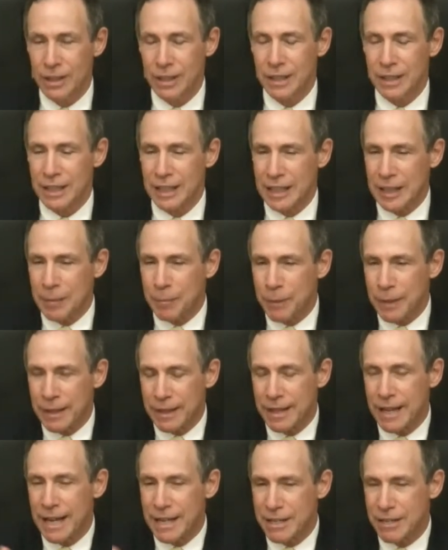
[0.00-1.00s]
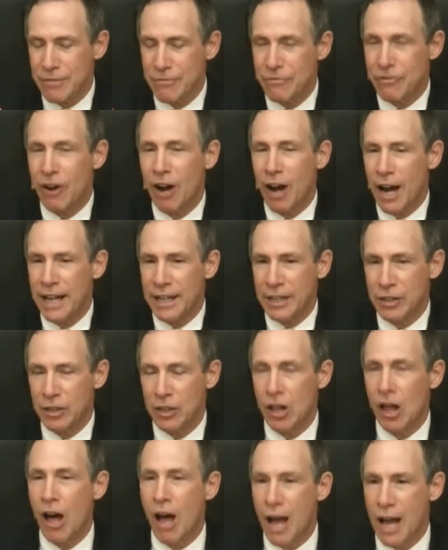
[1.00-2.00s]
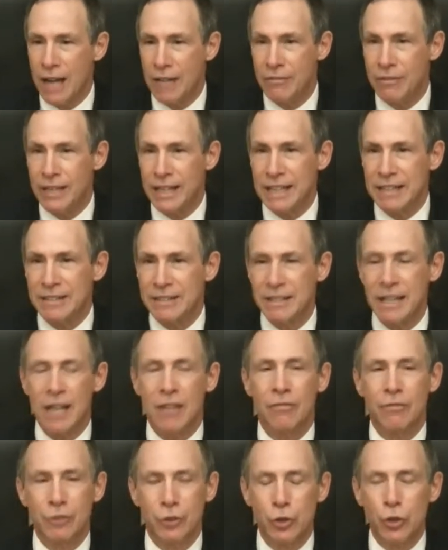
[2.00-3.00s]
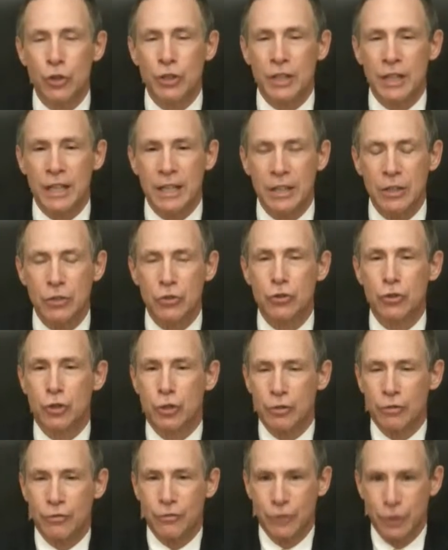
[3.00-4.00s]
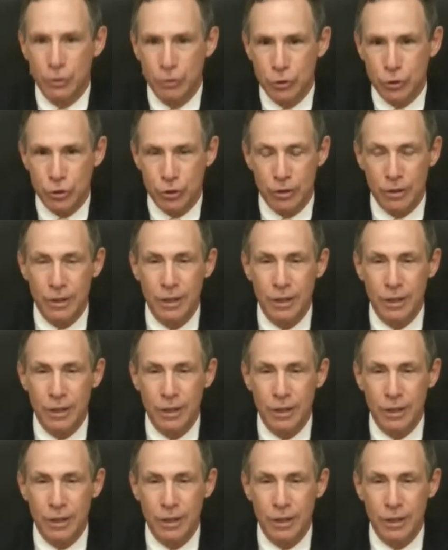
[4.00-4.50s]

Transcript: keeping that divide alive instead of looking to the future.